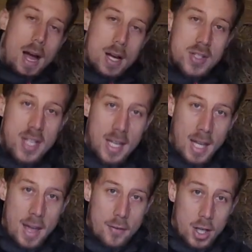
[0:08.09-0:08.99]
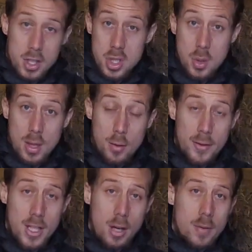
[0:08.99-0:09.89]
asking if I could just do a little
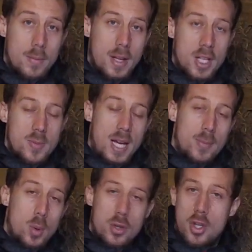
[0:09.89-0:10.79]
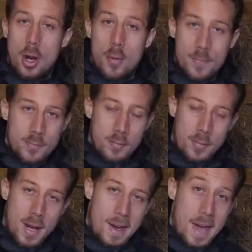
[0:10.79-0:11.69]
video and explain more so
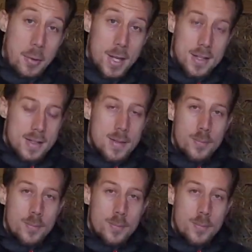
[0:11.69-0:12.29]
here it is.